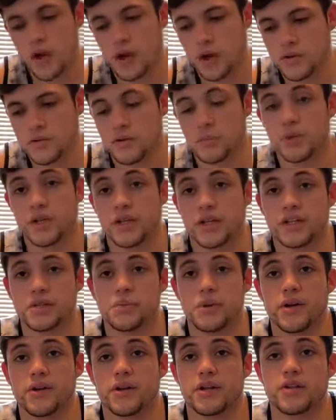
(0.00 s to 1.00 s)
somebody
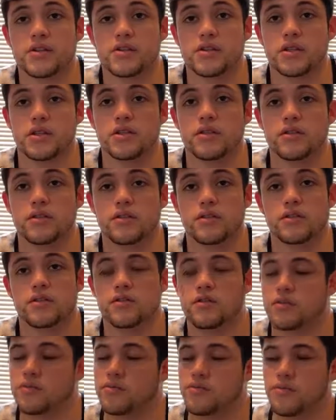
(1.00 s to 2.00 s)
experienced,
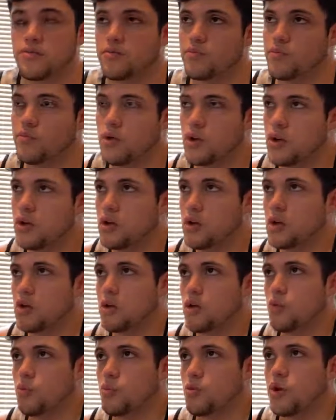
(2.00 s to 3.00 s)
is
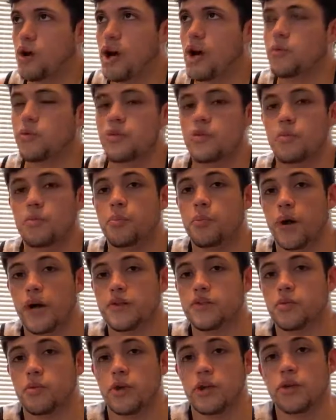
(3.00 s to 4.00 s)
probably the
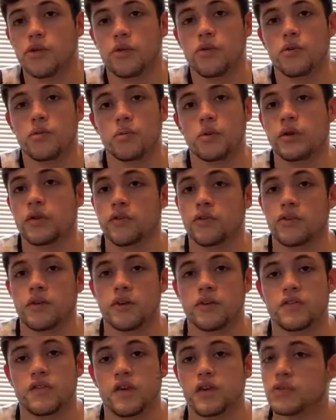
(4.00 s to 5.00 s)
best way to do it, because you're
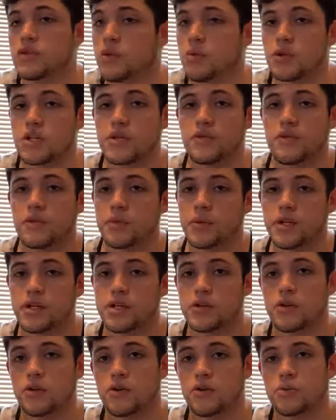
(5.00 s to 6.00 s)
going to take so much
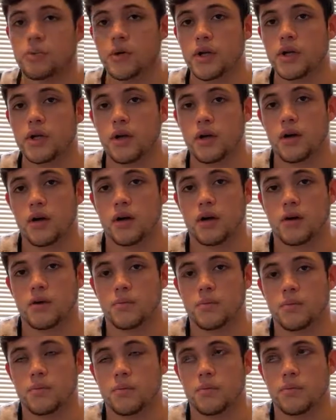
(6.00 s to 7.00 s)
information home
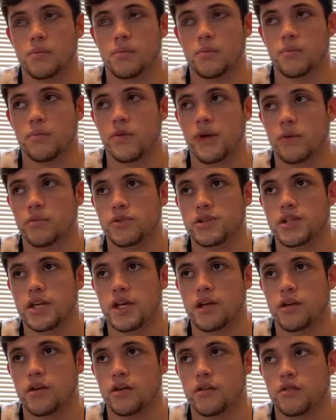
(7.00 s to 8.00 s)
that would
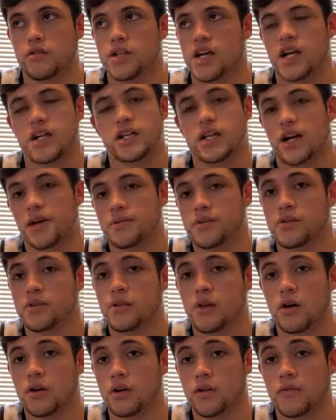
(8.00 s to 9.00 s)
take 10 times
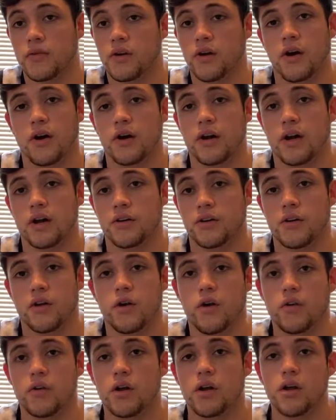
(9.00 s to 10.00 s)
as long to figure out on your
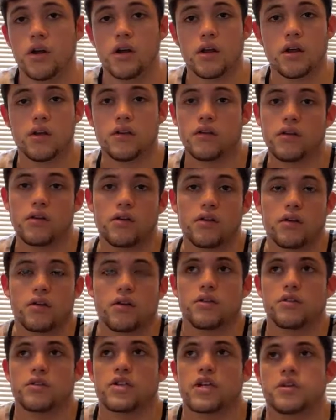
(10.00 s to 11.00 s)
own.
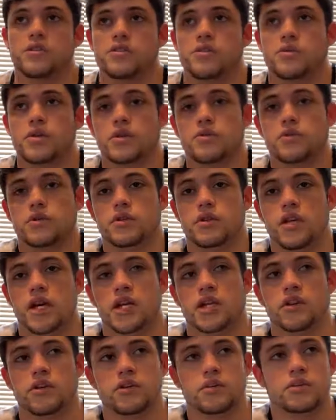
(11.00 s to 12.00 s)
You're taking somebody with
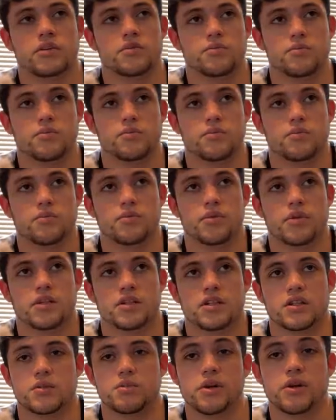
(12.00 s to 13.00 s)
10 years
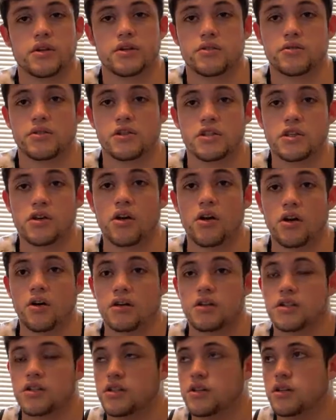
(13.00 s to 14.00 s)
plus experience with these
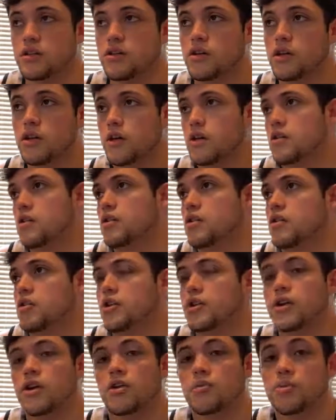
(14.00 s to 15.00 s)
cars, and then
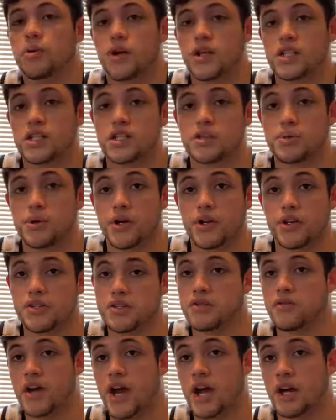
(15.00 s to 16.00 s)
a year plus
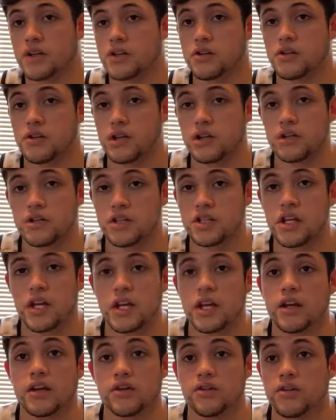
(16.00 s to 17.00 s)
experience of actually just
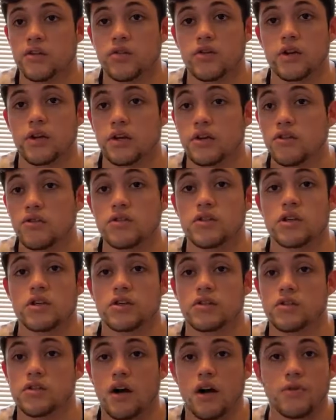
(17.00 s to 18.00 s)
getting in and tuning and using
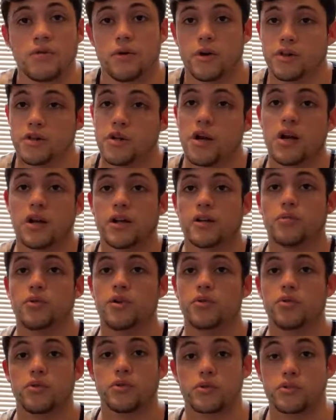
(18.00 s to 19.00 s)
the software and talking to
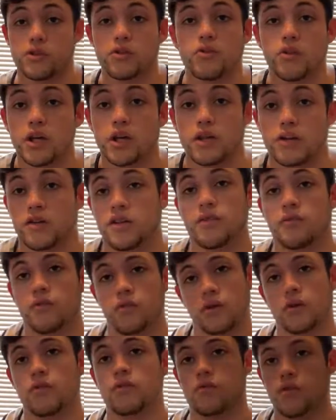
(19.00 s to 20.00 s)
people and tuning
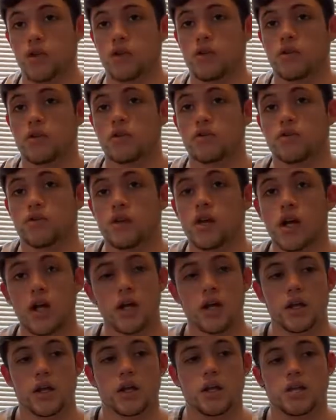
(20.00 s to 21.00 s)
different vehicles. And
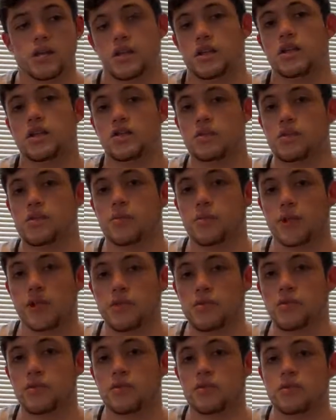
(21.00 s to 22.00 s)
he'd seen so many
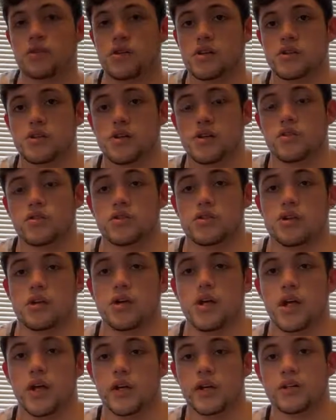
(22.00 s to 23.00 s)
tunes because he
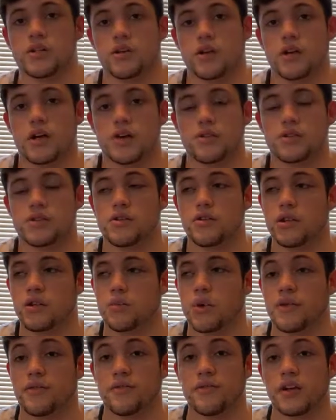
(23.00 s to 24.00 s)
started out tuning
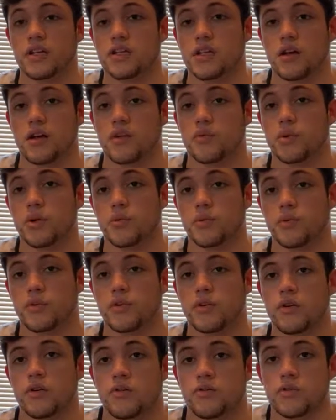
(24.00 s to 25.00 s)
by fixing other people's
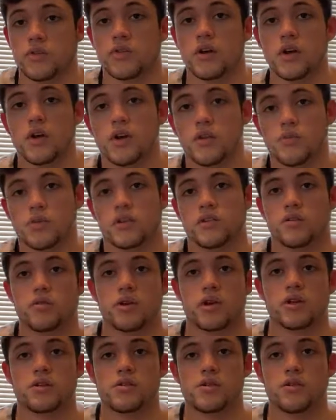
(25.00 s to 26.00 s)
tunes, because he would
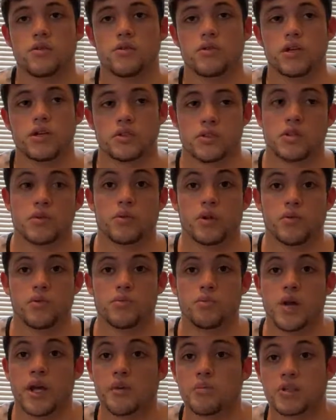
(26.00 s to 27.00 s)
get a tune and somebody
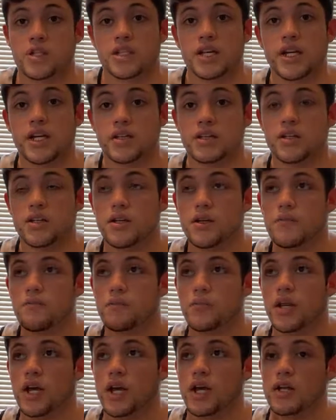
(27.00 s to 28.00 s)
would make mistakes
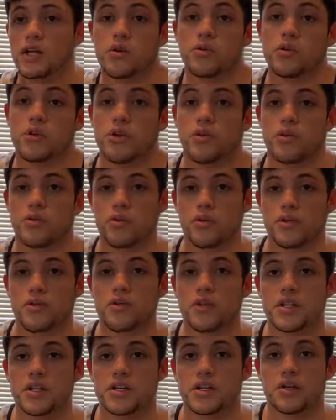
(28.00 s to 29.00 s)
and he would go through and
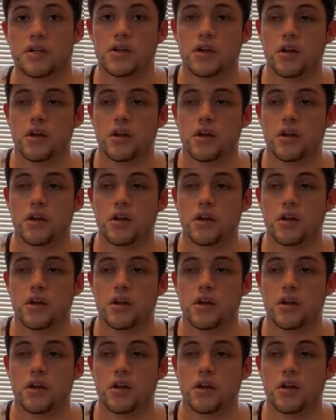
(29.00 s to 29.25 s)
fix it.